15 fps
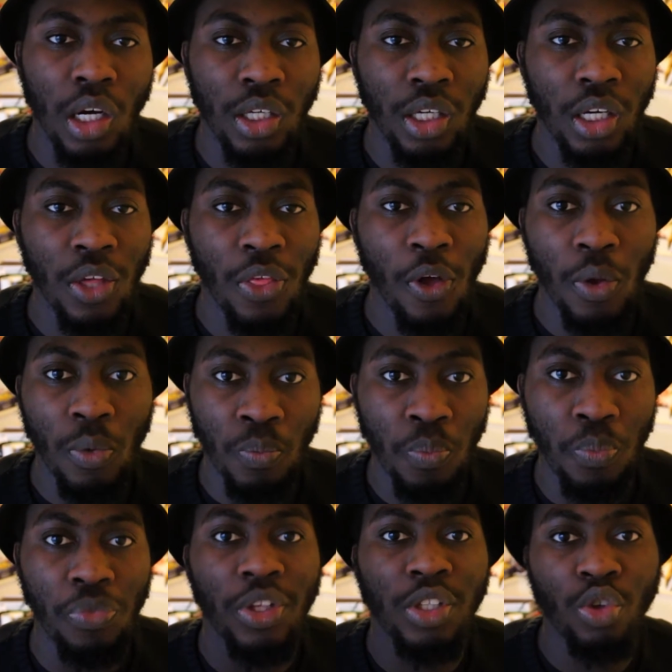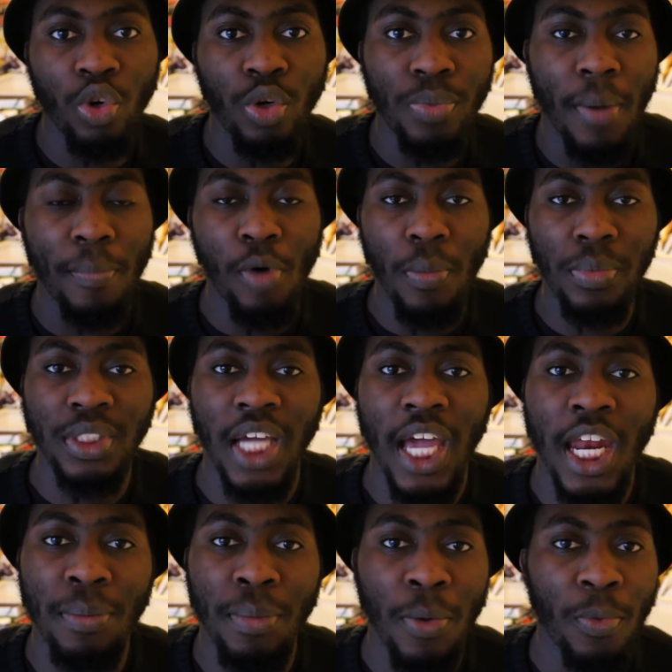I thought, there's going to be a promising
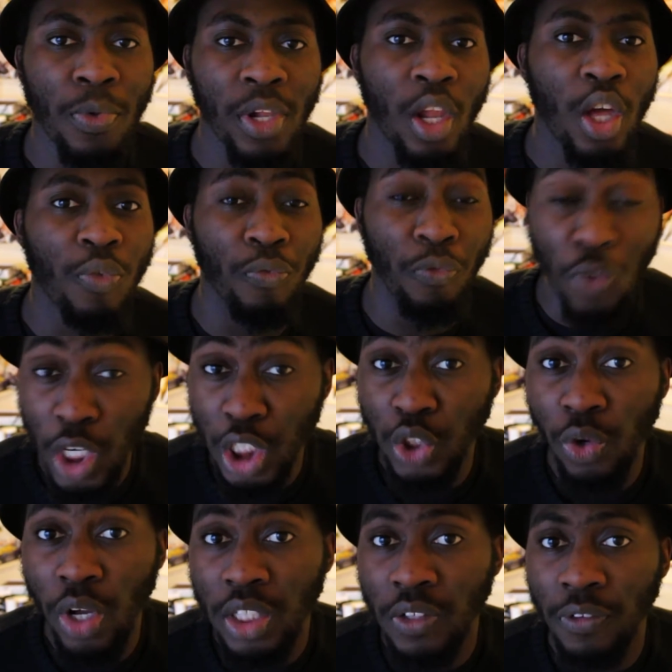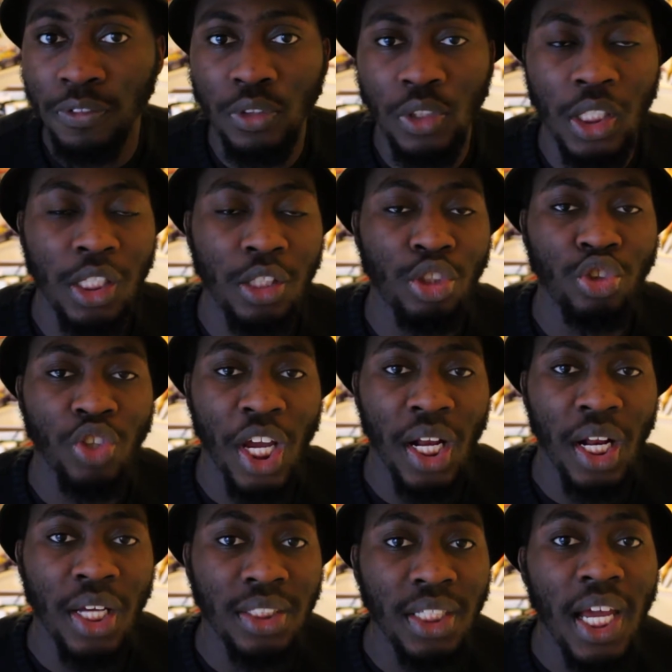anime with a lot of visuals I've seen in the
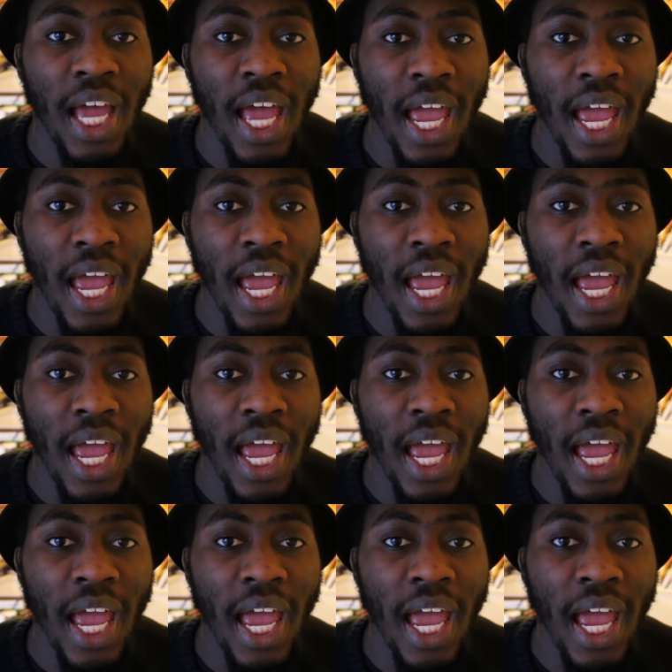trailers.